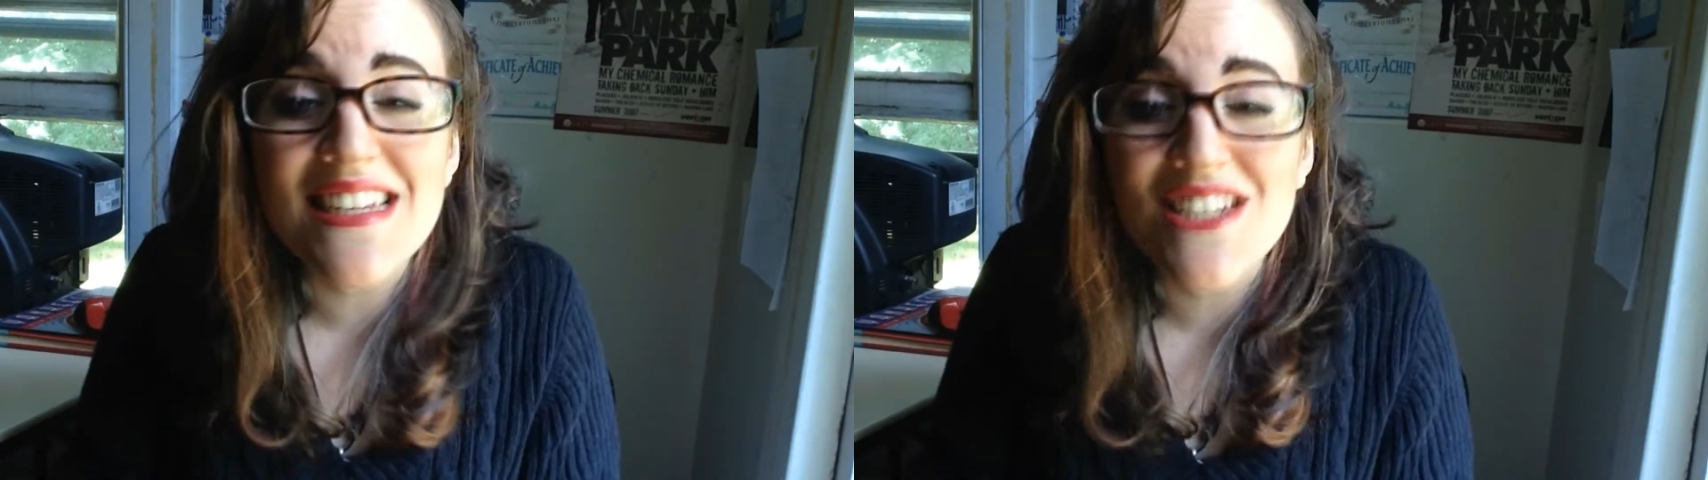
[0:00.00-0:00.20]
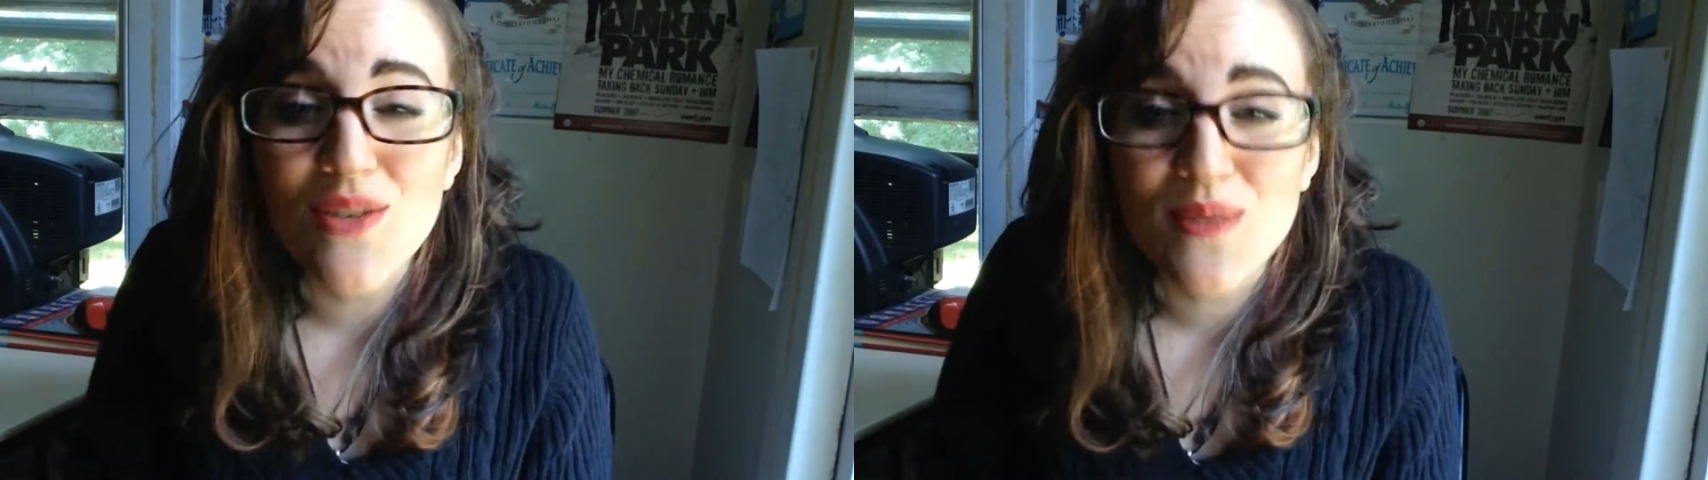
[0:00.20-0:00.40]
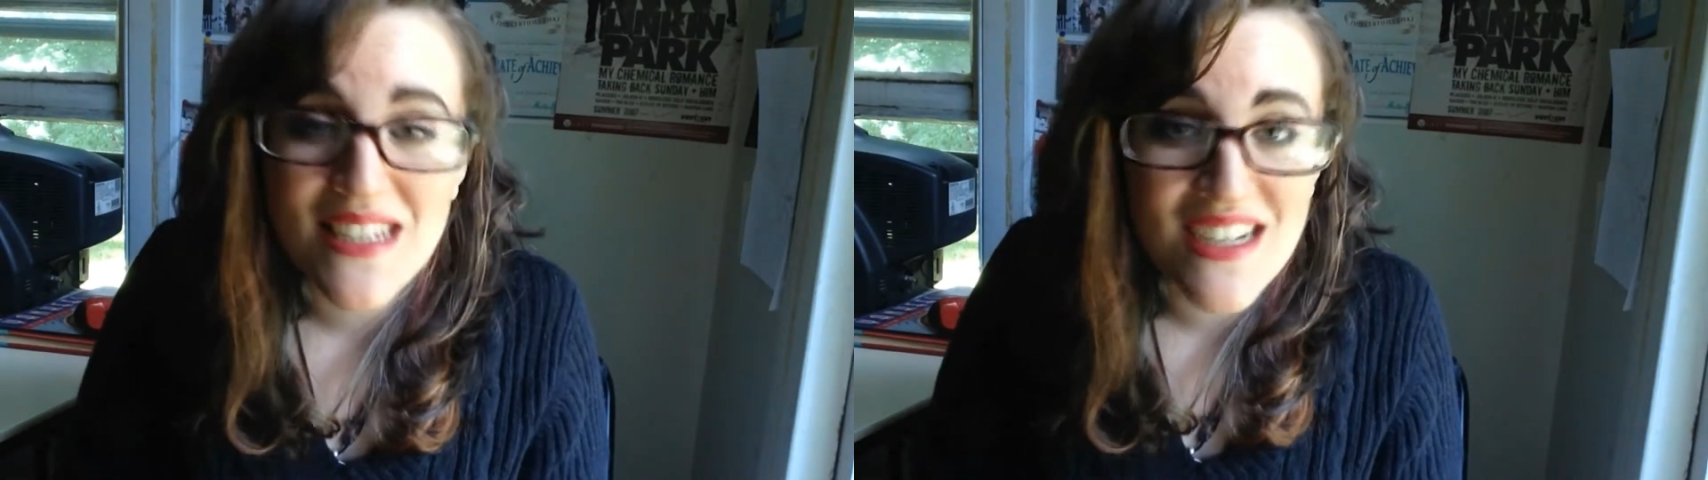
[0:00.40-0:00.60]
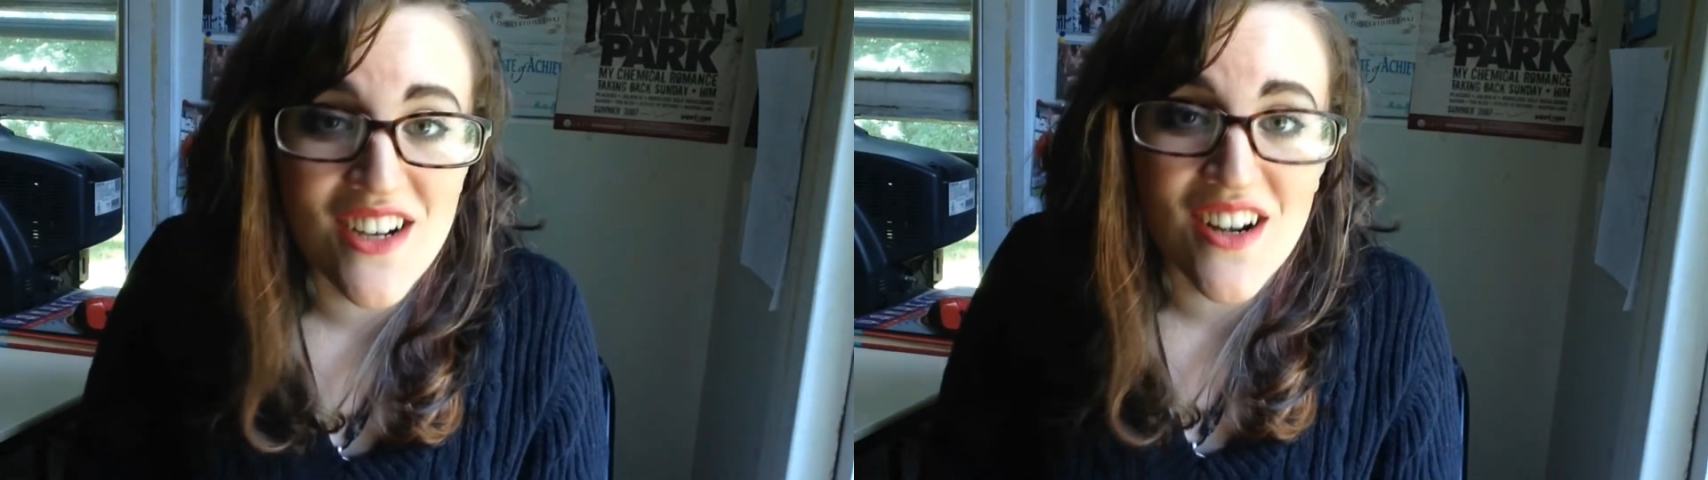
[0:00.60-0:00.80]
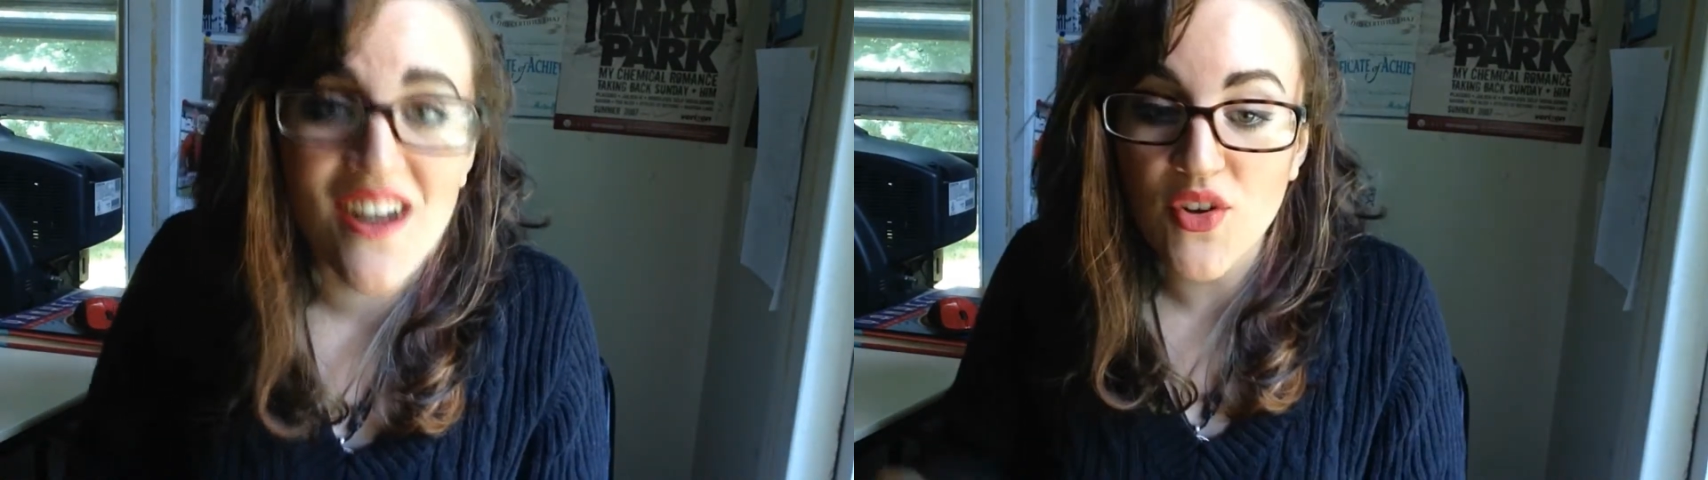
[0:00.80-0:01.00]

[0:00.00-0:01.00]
that she was here.